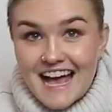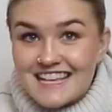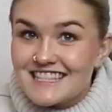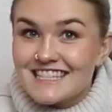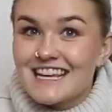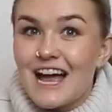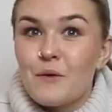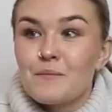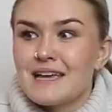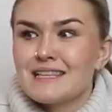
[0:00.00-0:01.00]
has this
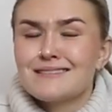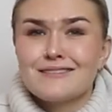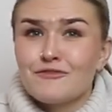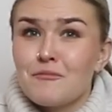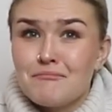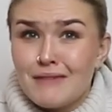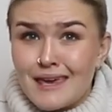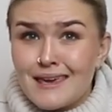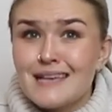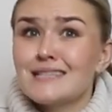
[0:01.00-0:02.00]
now means for
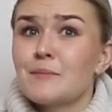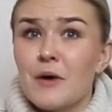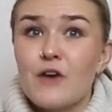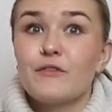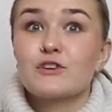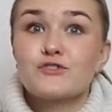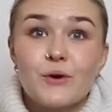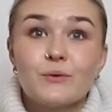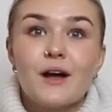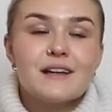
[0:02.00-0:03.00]
me it's the perfect
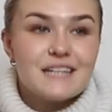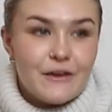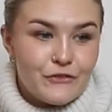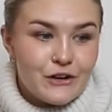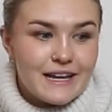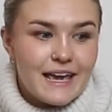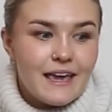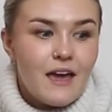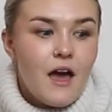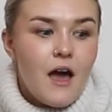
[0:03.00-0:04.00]
stroller,
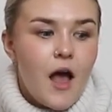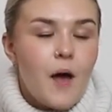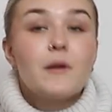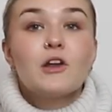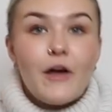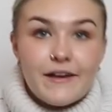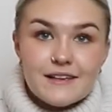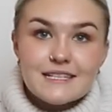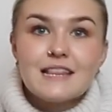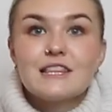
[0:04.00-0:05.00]
definitely. Like
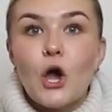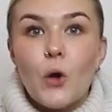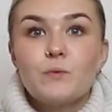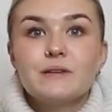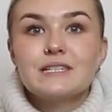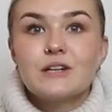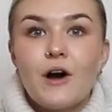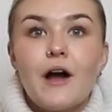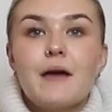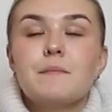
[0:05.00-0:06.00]
I said, the only
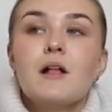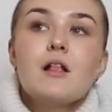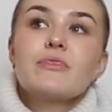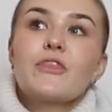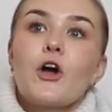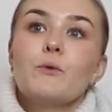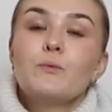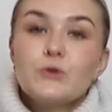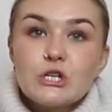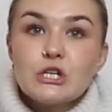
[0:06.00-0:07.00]
time that I
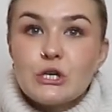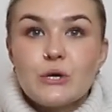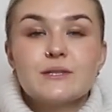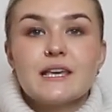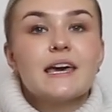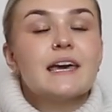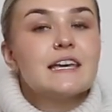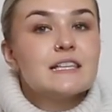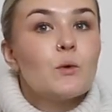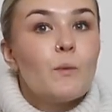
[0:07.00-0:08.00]
wouldn't use it
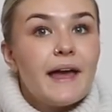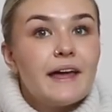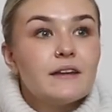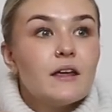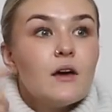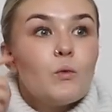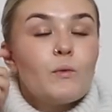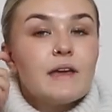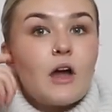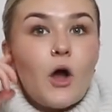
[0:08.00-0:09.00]
is when
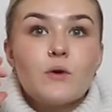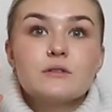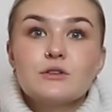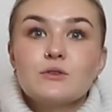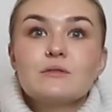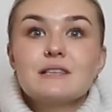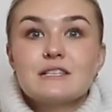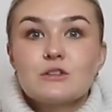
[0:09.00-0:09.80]
we go to this